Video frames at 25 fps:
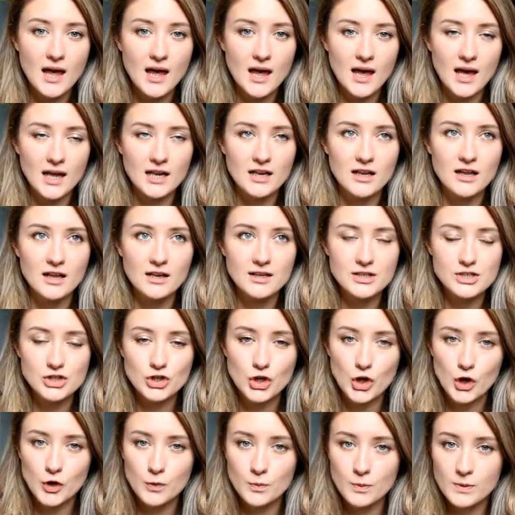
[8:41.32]
and learning to
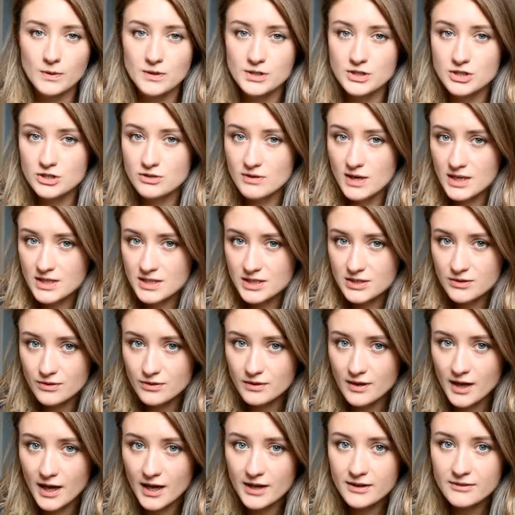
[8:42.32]
cope with the stress in your
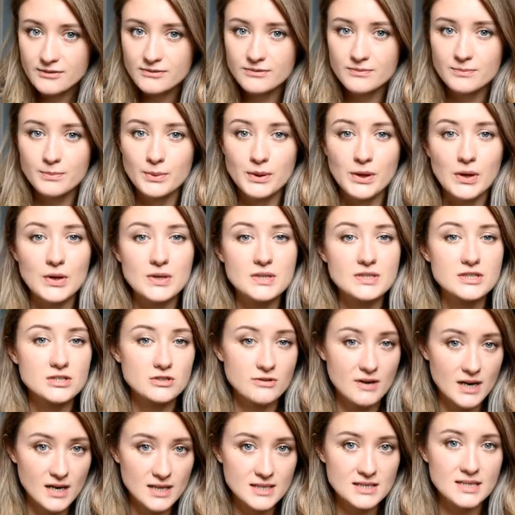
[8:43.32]
life, because
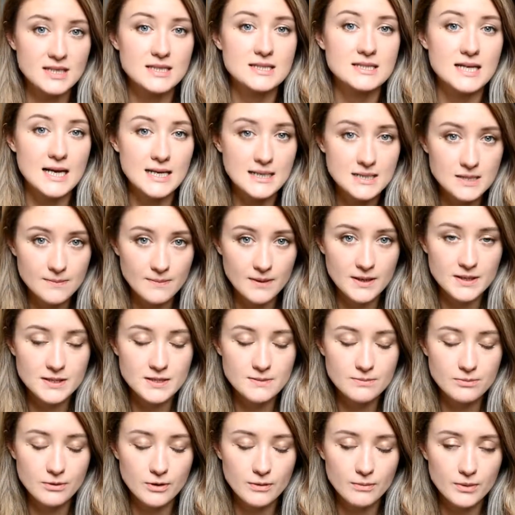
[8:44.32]
stress exacerbates the
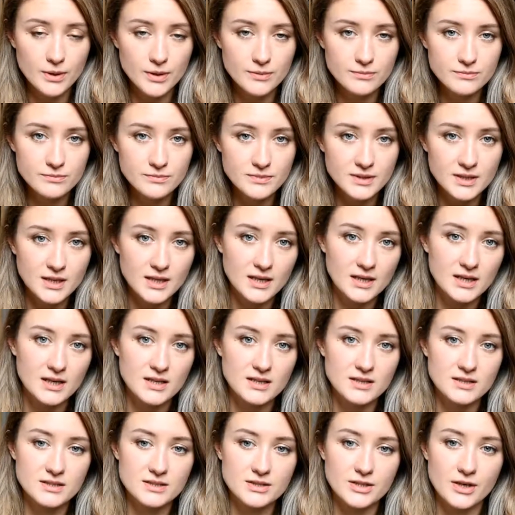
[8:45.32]
problem.
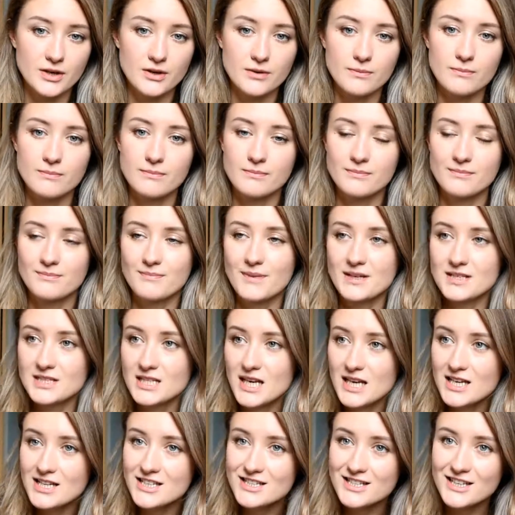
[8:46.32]
So
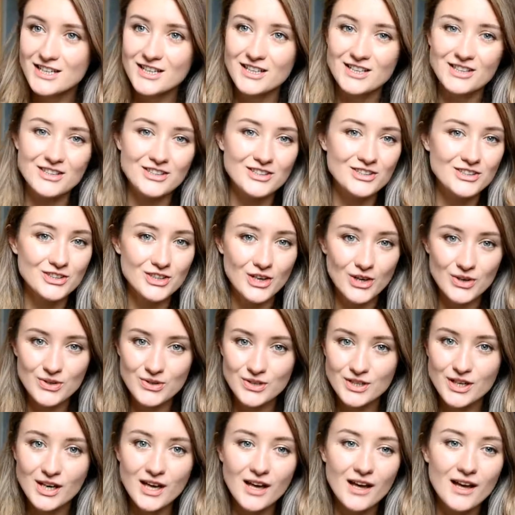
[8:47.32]
meditation,
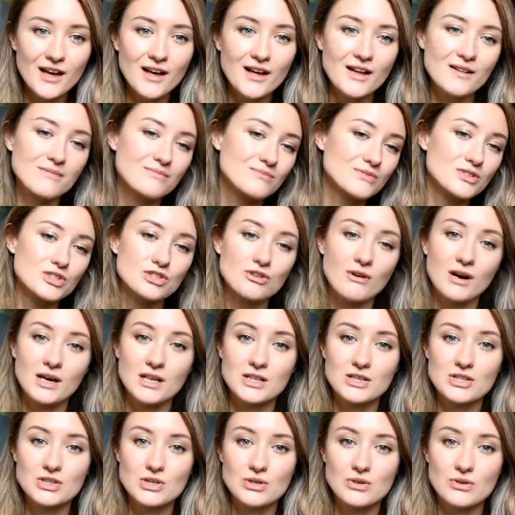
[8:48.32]
yoga,
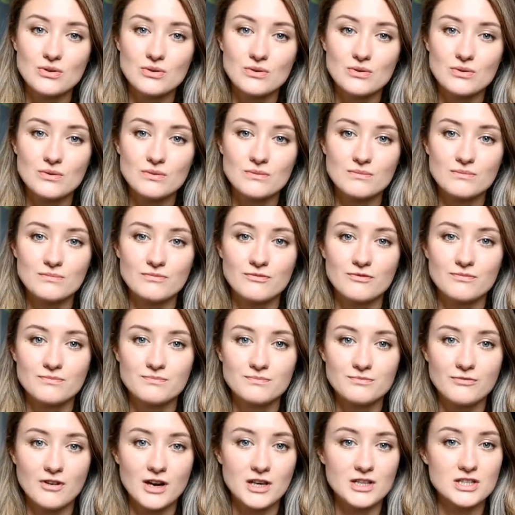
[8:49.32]
trying to
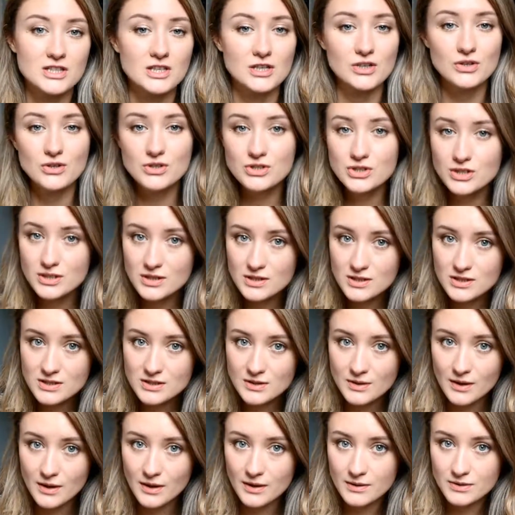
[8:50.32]
find solutions
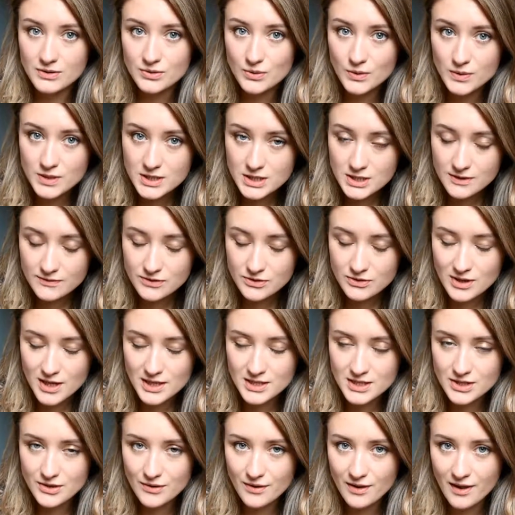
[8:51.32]
to sources of
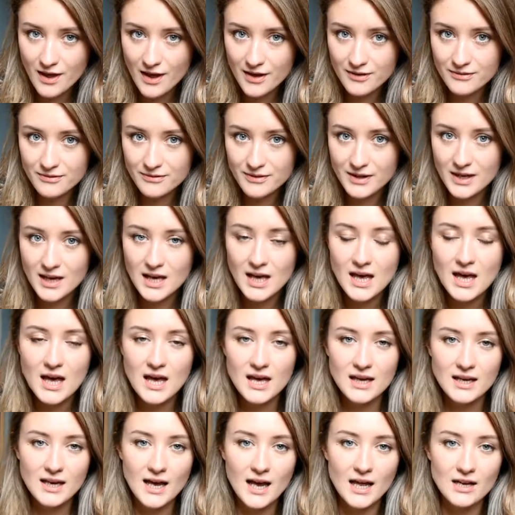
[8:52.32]
stress in your life
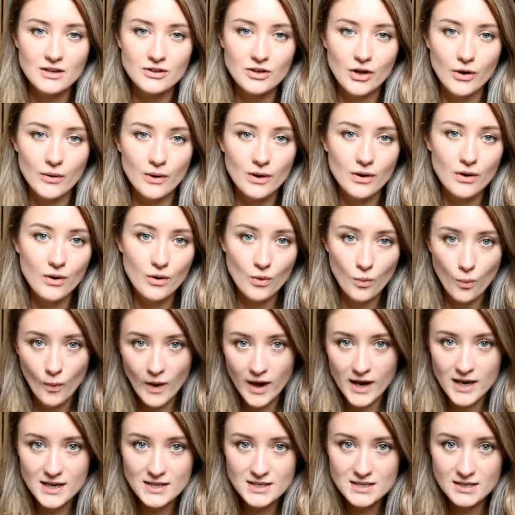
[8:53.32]
can go a long
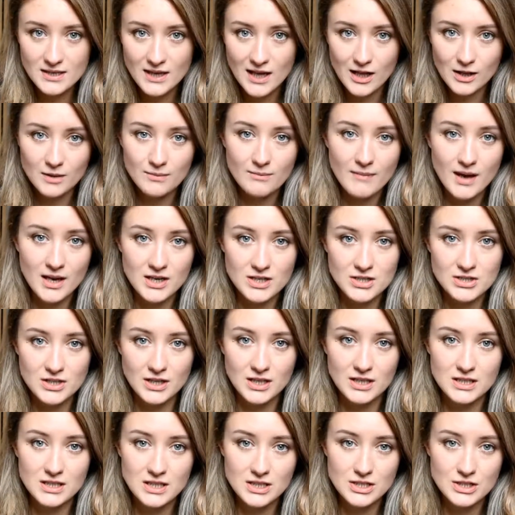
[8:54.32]
way to help manage the
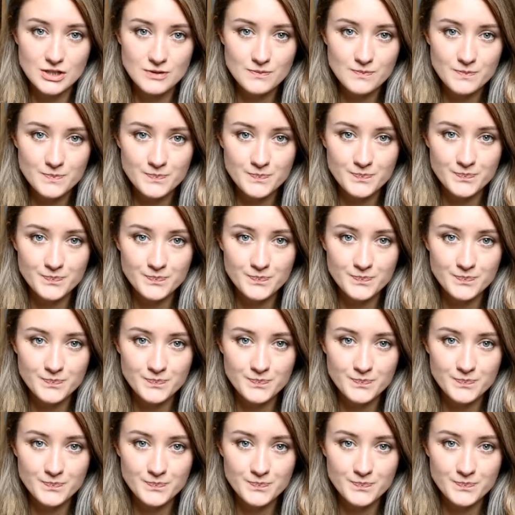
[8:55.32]
condition.